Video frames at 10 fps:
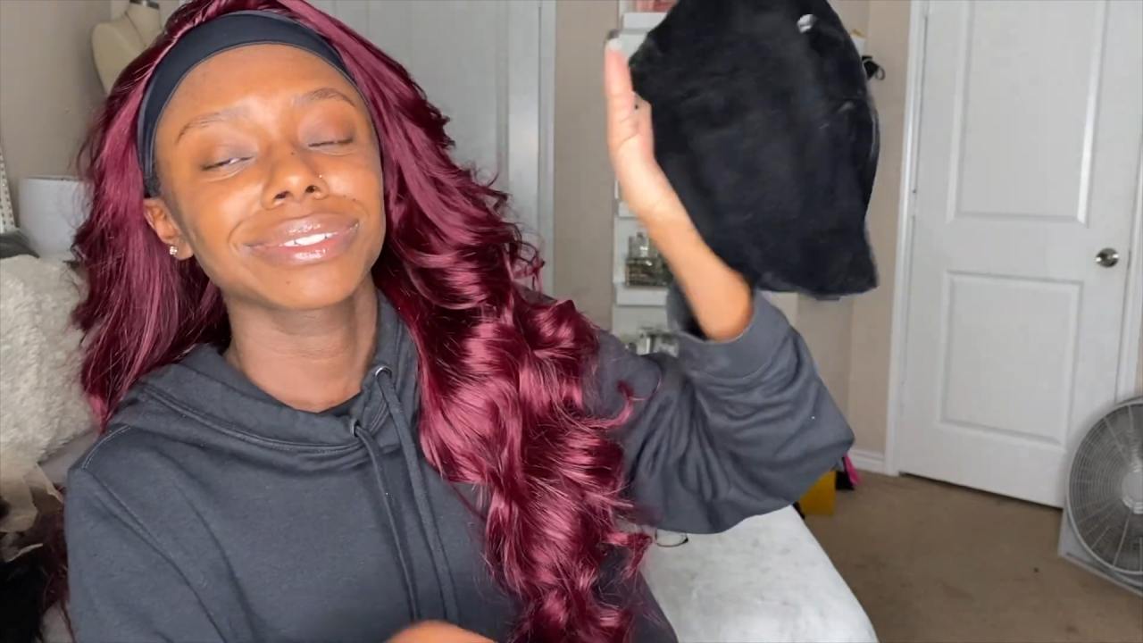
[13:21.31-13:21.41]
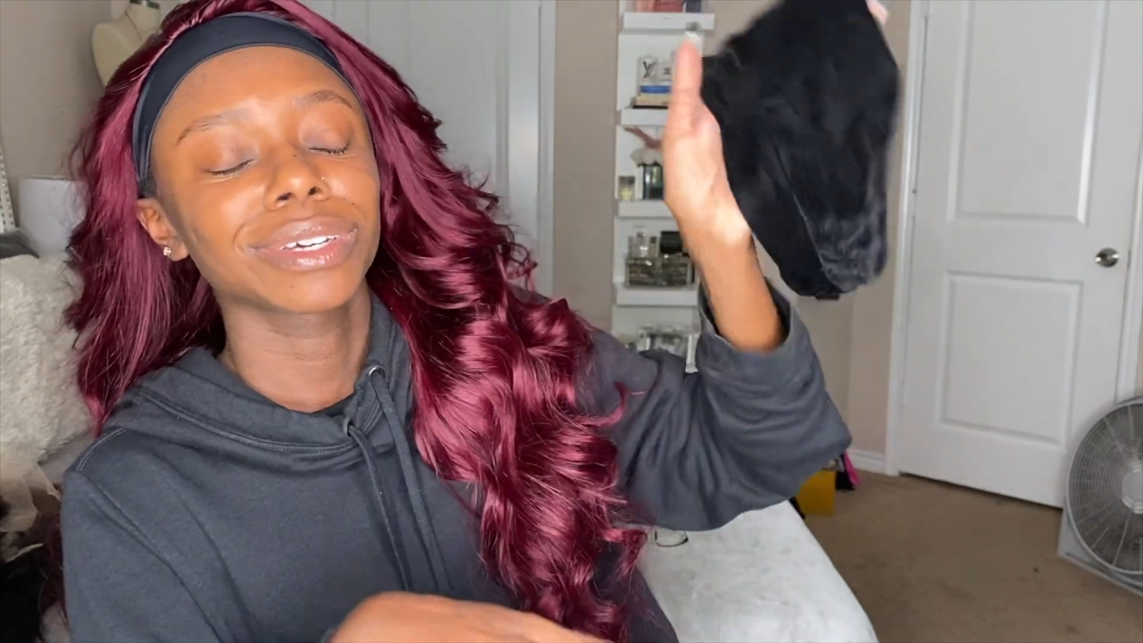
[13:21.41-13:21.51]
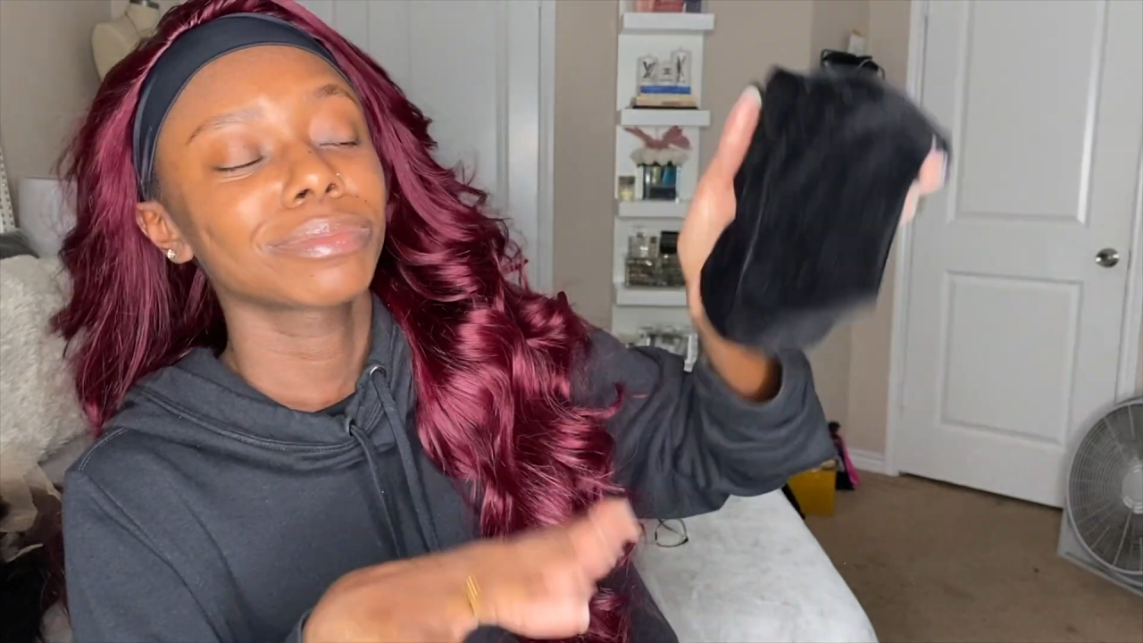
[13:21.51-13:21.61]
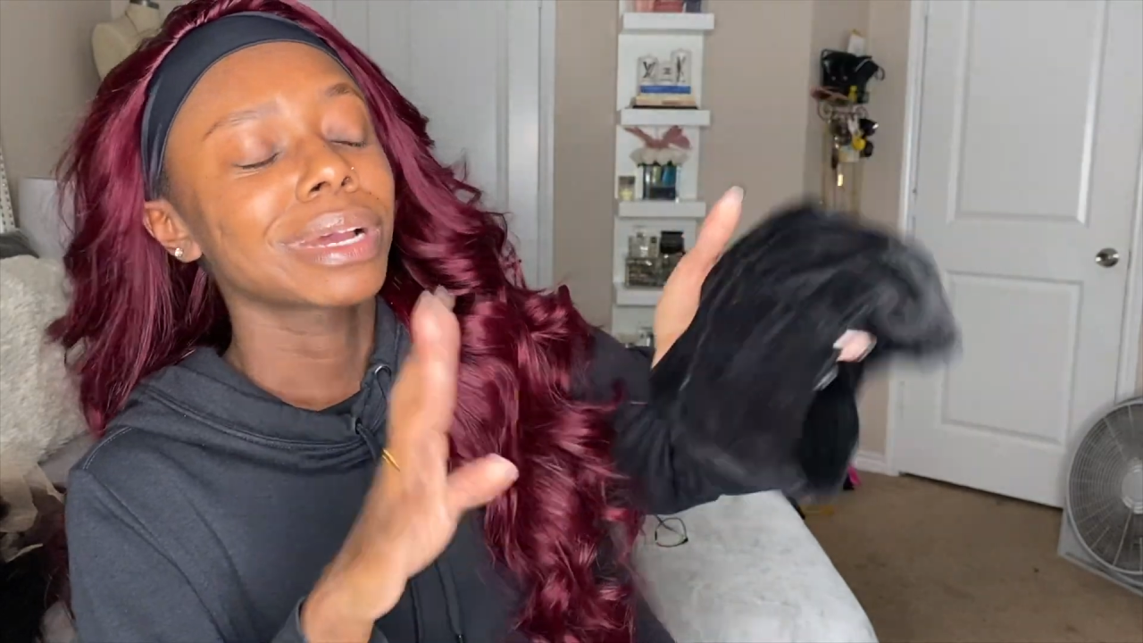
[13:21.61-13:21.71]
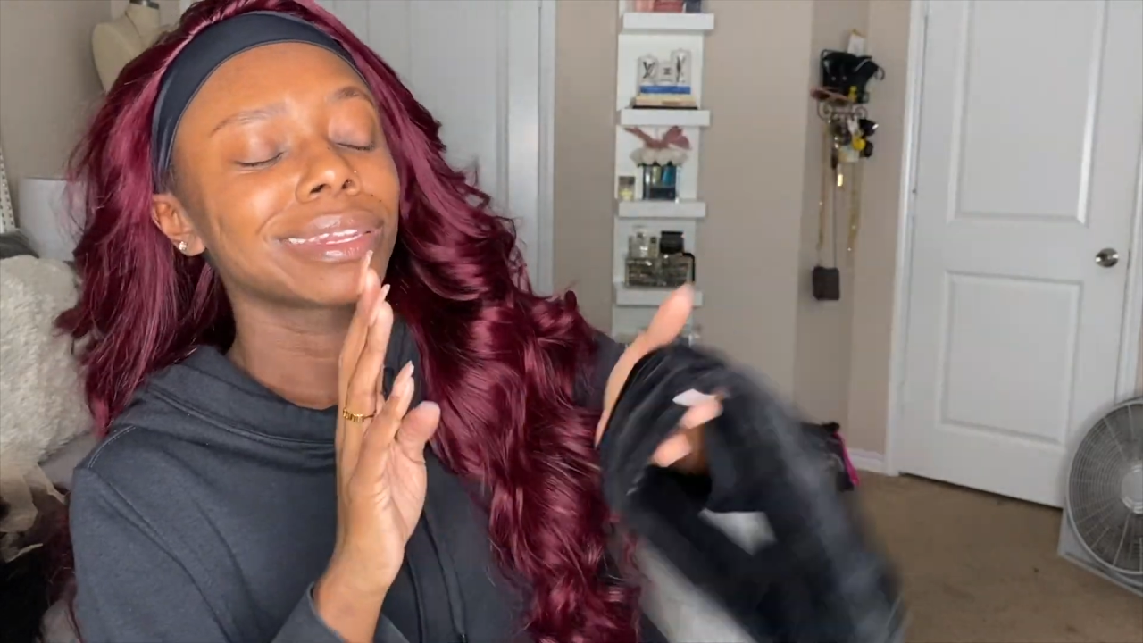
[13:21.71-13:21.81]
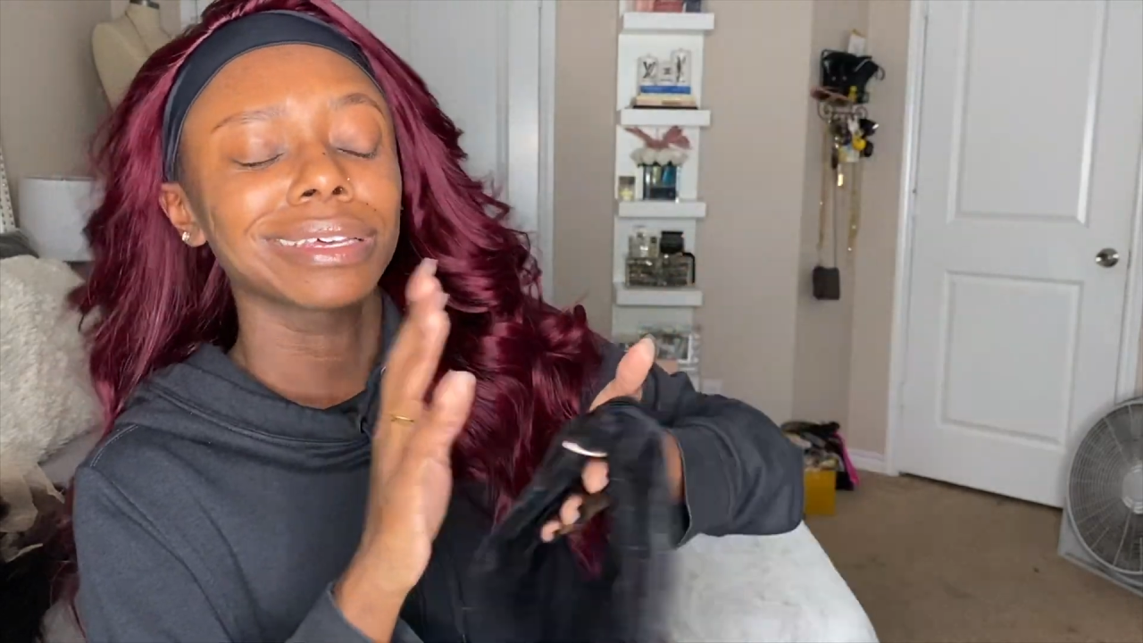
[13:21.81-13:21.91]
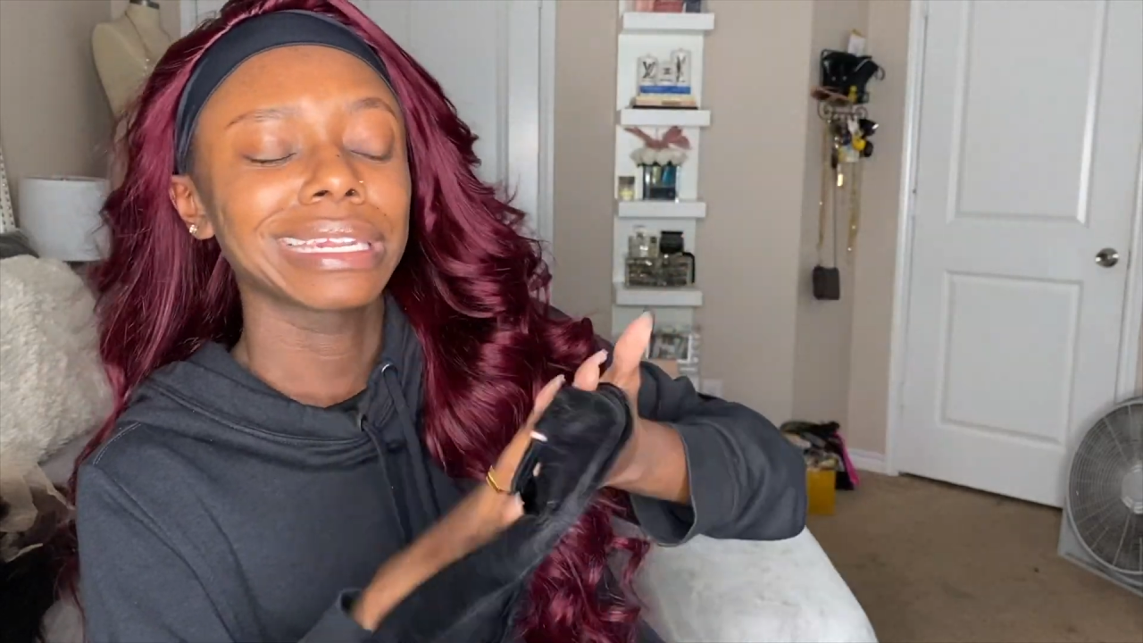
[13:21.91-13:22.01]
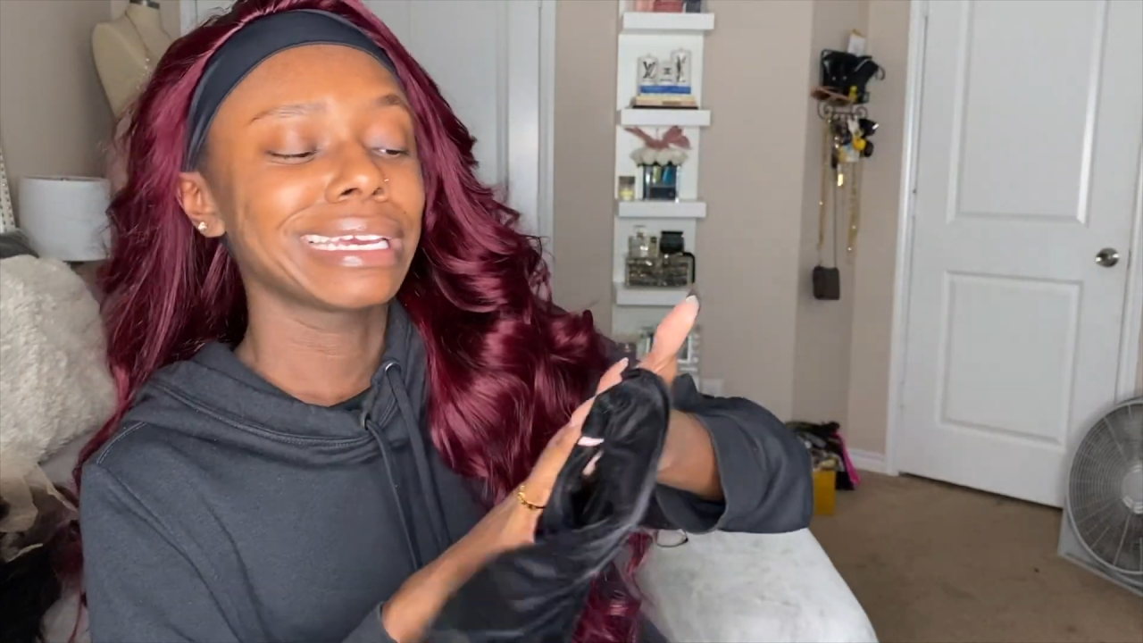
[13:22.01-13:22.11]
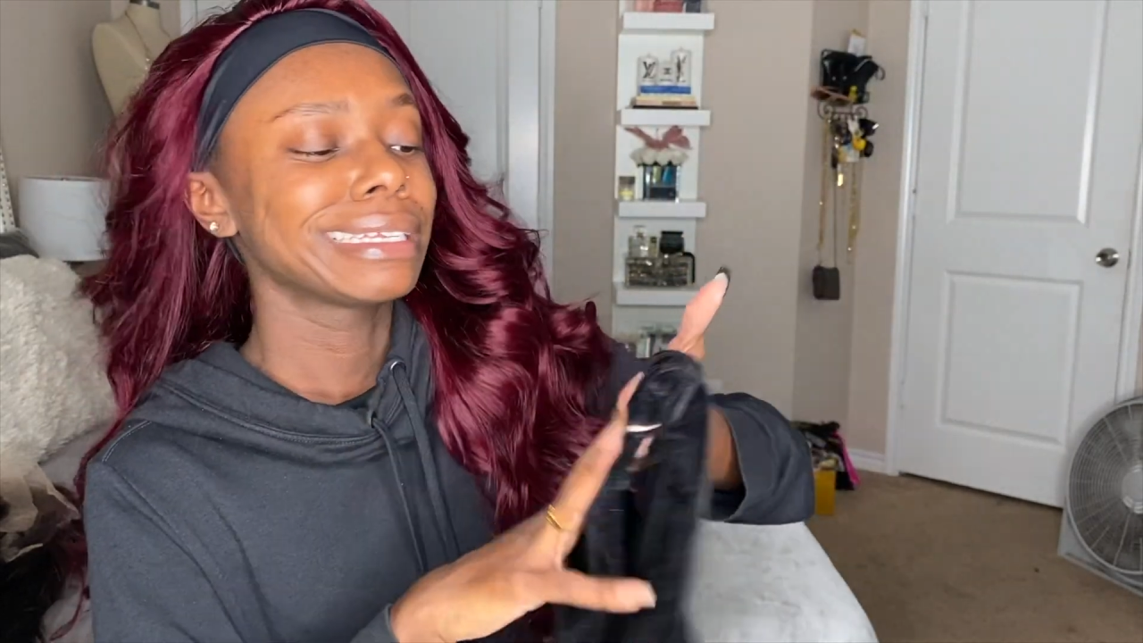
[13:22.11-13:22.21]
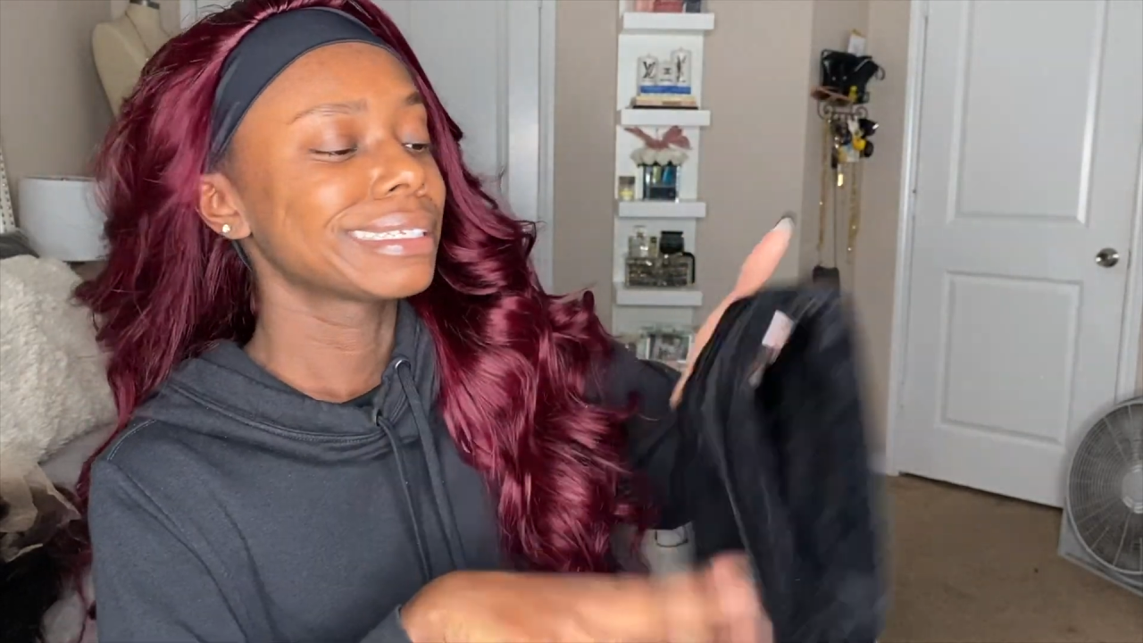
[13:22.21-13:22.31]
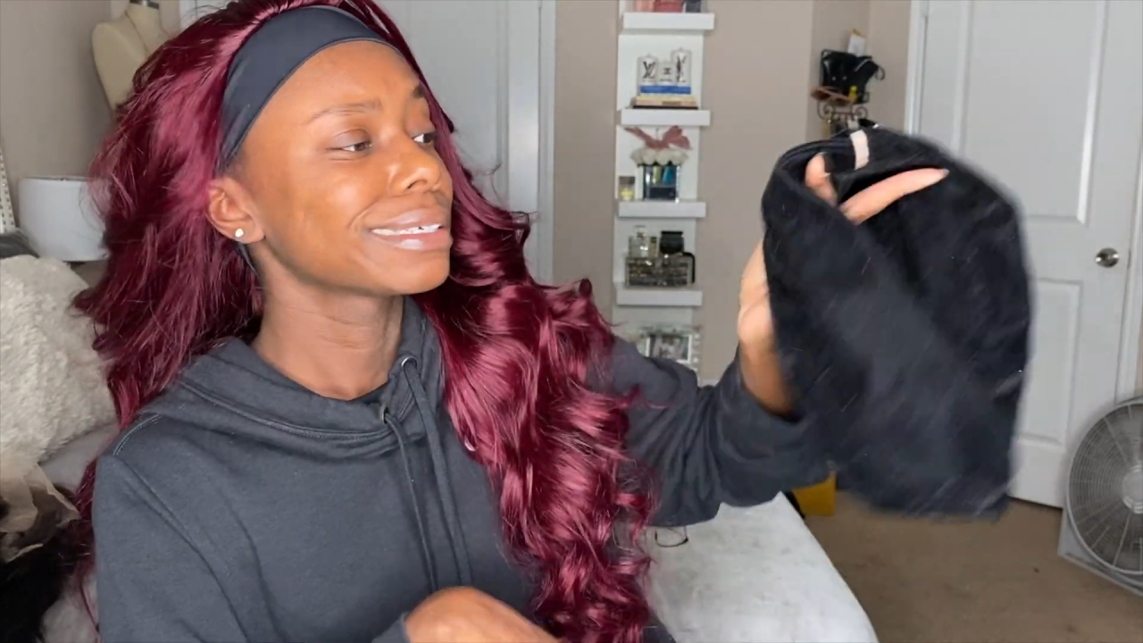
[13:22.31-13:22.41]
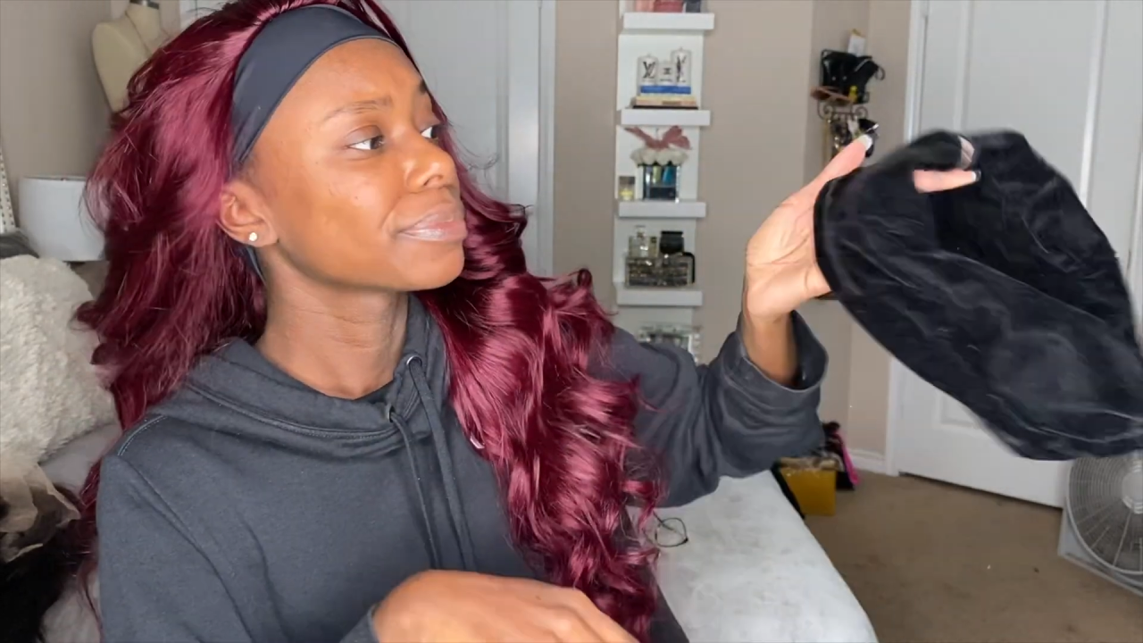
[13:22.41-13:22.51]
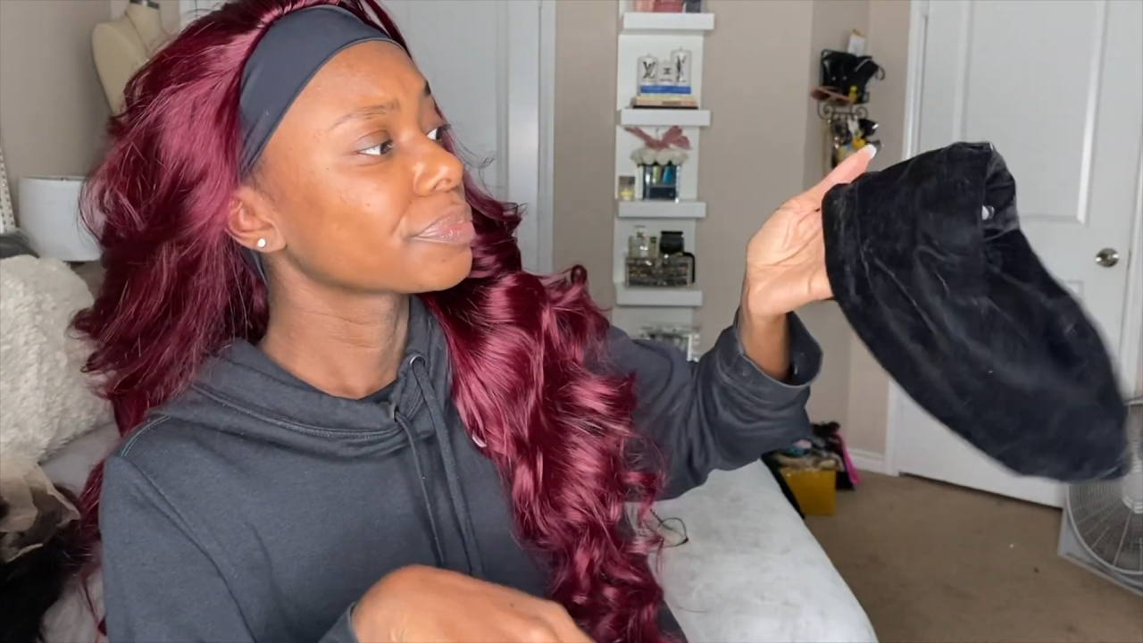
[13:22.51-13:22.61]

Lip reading: Don't mind the length.